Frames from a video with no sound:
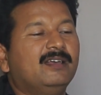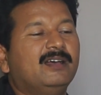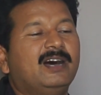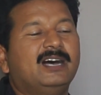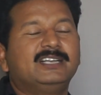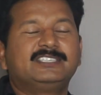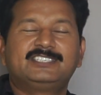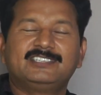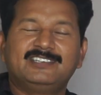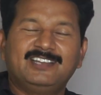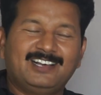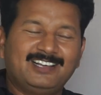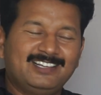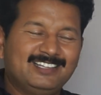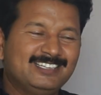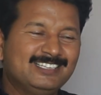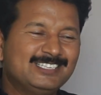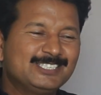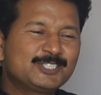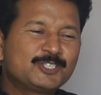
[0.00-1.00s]

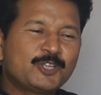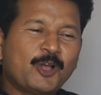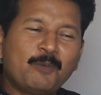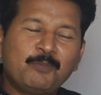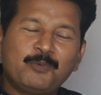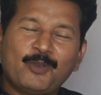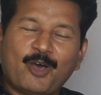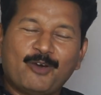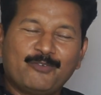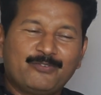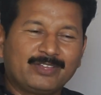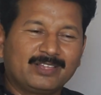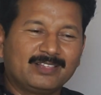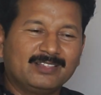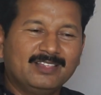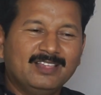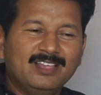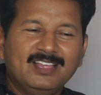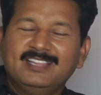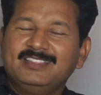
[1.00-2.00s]
Archana, stop
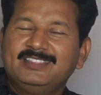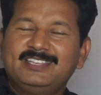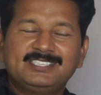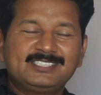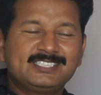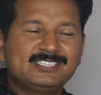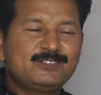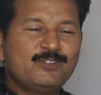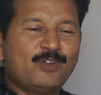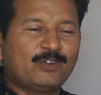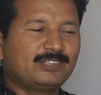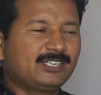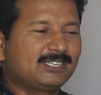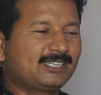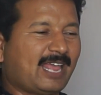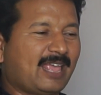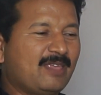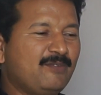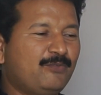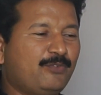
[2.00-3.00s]
laughing. This is not the
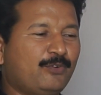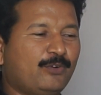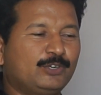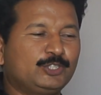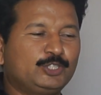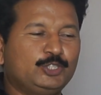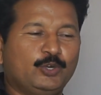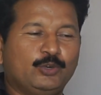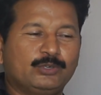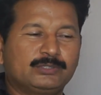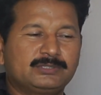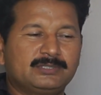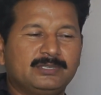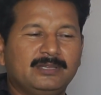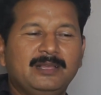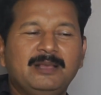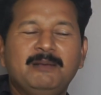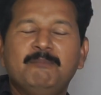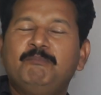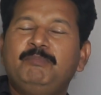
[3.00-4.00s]
time for jokes.
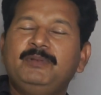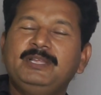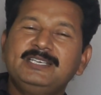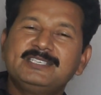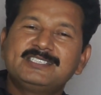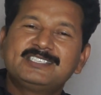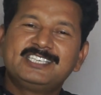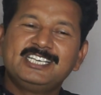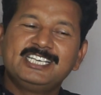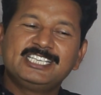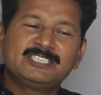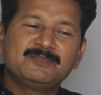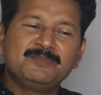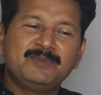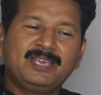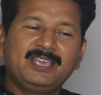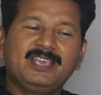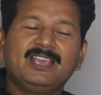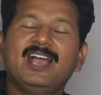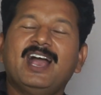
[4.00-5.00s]
Please teach
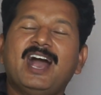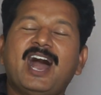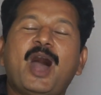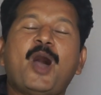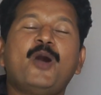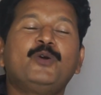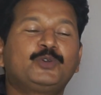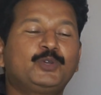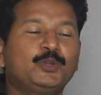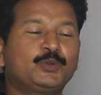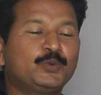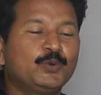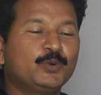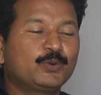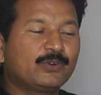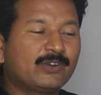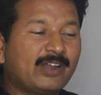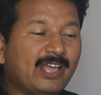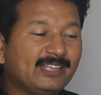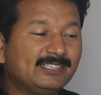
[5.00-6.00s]
me how to
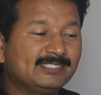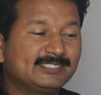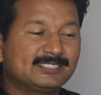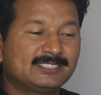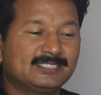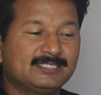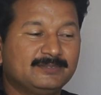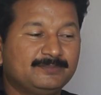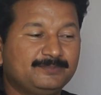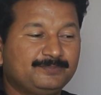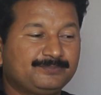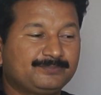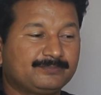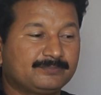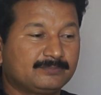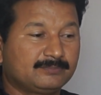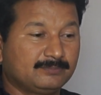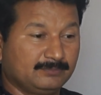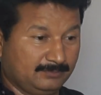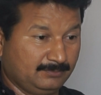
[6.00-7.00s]
cook rice.
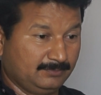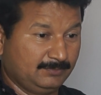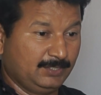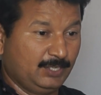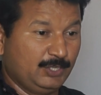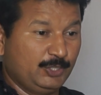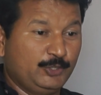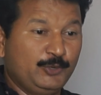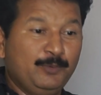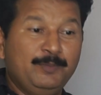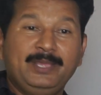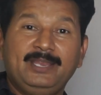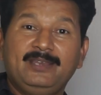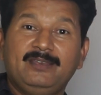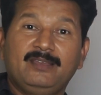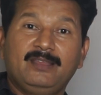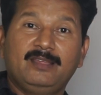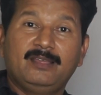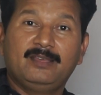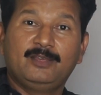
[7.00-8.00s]
You
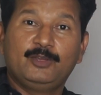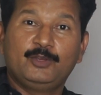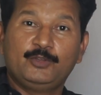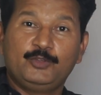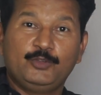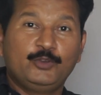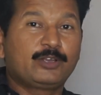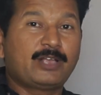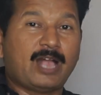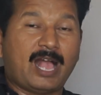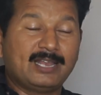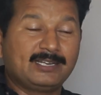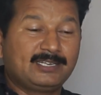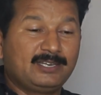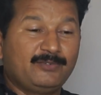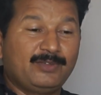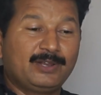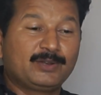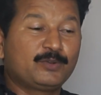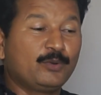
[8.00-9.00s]
mean you can't
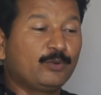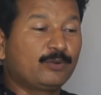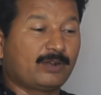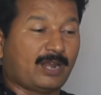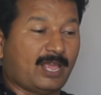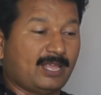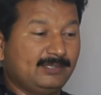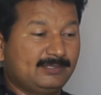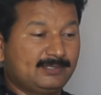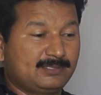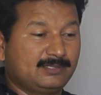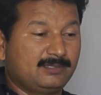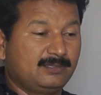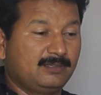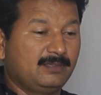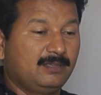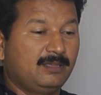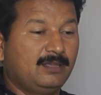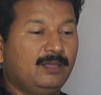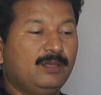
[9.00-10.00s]
even cook rice?
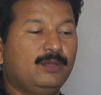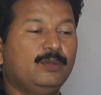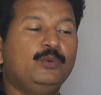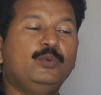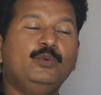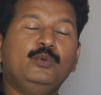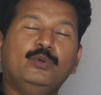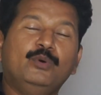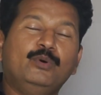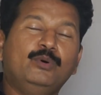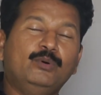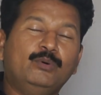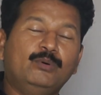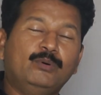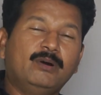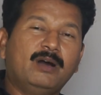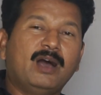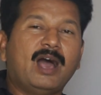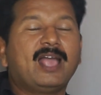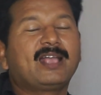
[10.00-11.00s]

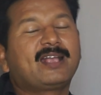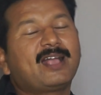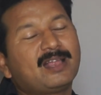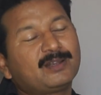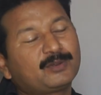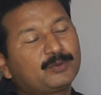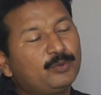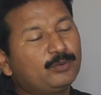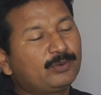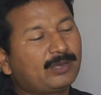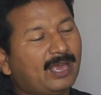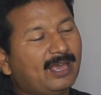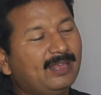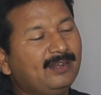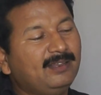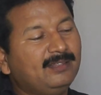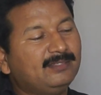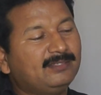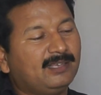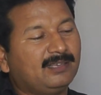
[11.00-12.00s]
No, I can't cook
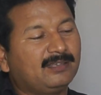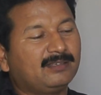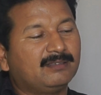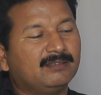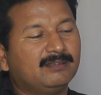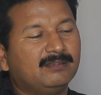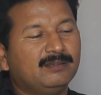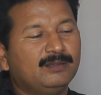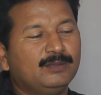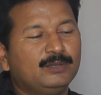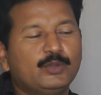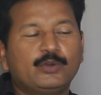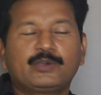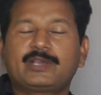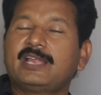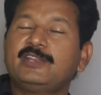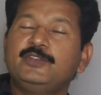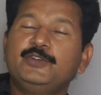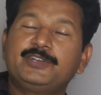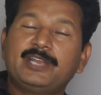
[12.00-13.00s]
anything. Now
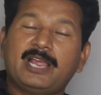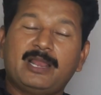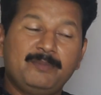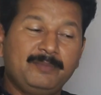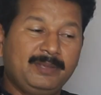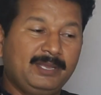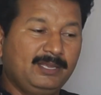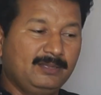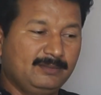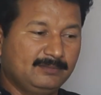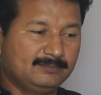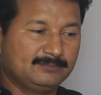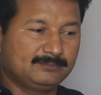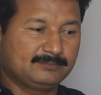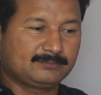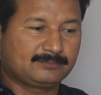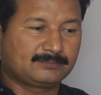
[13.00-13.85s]
can you tell me?